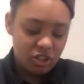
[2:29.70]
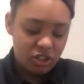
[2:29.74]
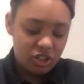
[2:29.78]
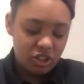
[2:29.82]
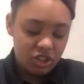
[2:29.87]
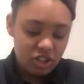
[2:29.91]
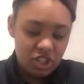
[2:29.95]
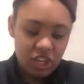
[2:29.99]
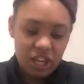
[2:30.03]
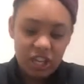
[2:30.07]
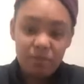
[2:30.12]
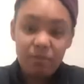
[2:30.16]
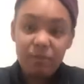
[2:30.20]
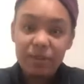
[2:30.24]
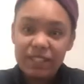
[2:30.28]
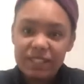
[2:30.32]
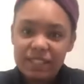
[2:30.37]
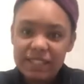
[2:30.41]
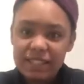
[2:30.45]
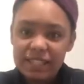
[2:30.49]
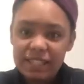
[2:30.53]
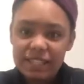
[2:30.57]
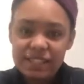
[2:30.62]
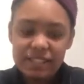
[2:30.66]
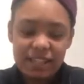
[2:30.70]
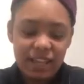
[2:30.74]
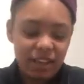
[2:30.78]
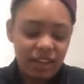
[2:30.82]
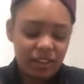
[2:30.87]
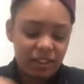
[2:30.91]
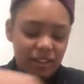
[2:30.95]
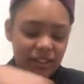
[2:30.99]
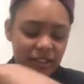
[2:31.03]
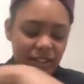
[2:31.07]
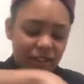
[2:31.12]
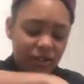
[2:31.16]
shake my seeds out a
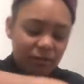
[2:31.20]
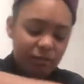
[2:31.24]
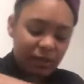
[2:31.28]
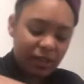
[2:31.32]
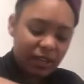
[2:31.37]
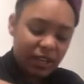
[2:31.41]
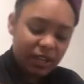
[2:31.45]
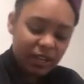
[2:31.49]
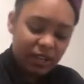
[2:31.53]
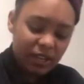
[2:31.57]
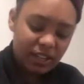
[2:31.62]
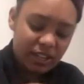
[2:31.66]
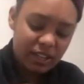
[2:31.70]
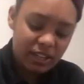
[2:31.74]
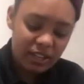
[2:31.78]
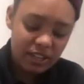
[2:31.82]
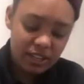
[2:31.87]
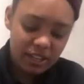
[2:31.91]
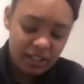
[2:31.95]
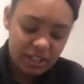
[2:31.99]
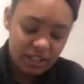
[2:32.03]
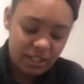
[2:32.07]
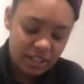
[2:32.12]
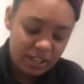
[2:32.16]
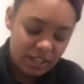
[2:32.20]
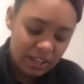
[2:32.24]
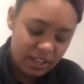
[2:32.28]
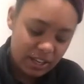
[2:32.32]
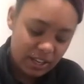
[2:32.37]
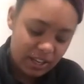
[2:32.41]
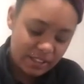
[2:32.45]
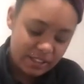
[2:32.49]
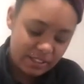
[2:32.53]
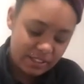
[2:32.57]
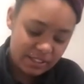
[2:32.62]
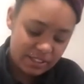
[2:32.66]
little bit
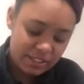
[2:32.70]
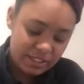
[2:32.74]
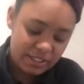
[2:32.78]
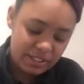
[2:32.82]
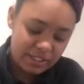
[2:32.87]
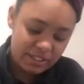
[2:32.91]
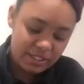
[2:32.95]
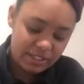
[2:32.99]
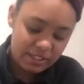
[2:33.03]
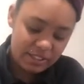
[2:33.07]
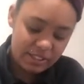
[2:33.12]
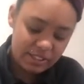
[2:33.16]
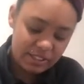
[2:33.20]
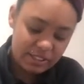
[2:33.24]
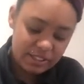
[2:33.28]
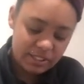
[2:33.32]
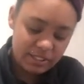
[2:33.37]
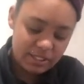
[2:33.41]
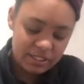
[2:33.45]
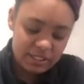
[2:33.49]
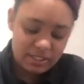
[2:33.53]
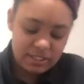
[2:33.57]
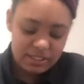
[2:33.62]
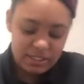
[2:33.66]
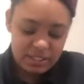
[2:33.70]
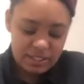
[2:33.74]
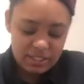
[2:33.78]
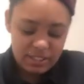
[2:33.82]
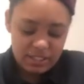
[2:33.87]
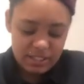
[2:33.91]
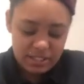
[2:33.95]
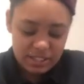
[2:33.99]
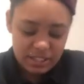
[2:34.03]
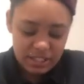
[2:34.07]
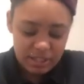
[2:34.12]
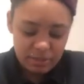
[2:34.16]
and
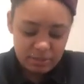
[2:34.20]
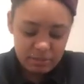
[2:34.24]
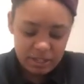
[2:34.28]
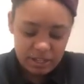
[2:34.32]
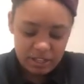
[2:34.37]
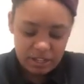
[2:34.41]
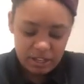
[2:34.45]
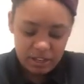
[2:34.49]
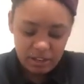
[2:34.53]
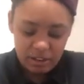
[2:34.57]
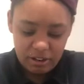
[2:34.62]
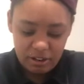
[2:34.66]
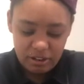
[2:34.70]
stick them in there.